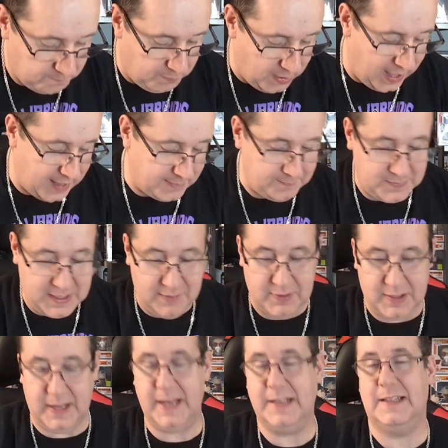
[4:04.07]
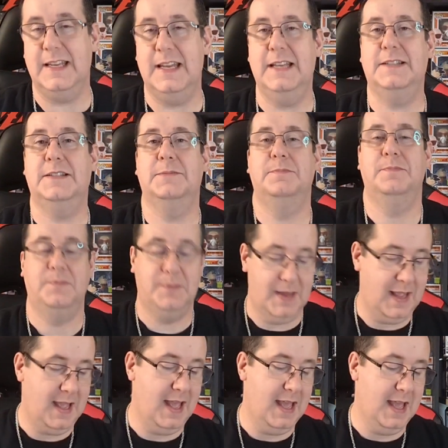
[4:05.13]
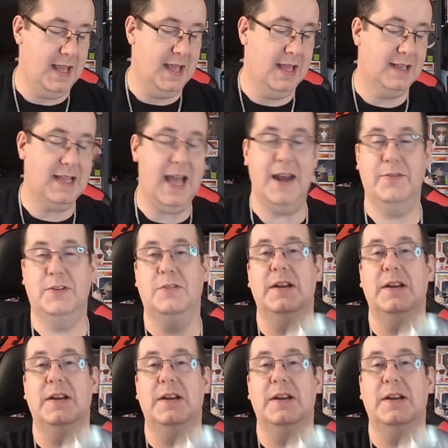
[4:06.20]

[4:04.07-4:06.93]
But even like these, kind of a